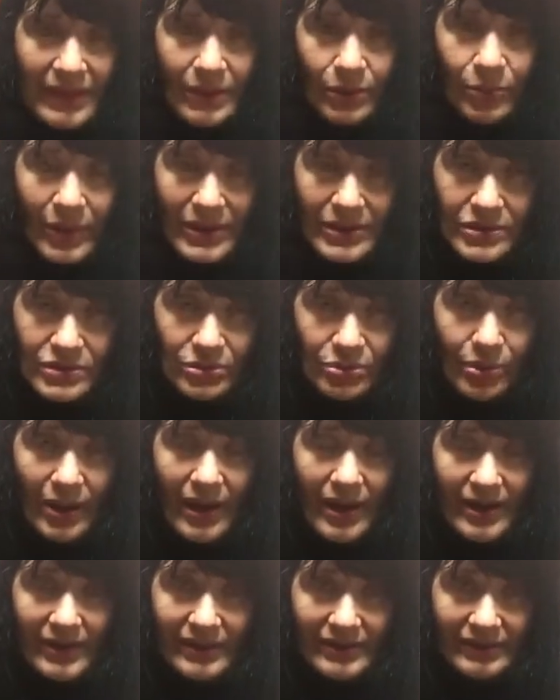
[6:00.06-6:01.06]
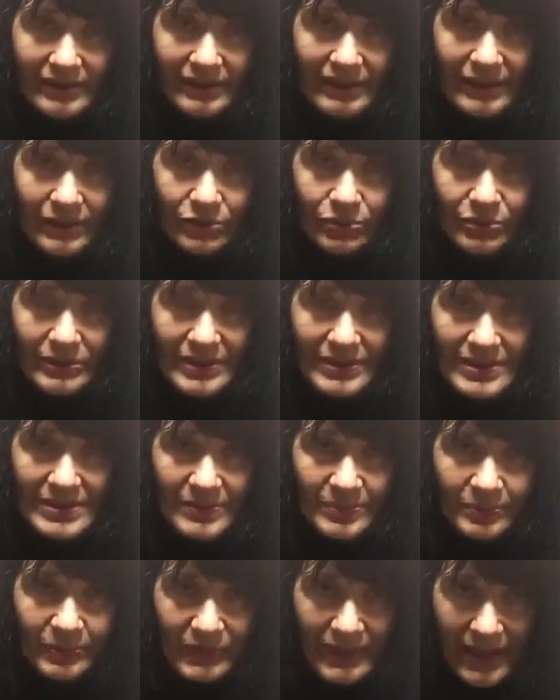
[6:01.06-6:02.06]
Once you are into
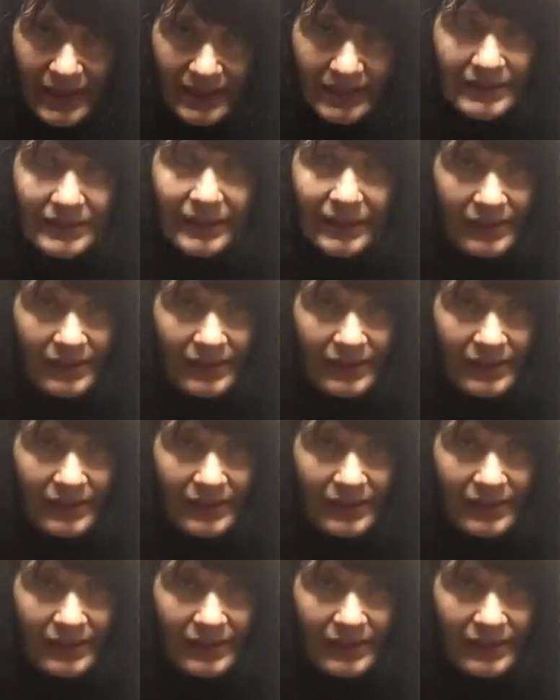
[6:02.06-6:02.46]
that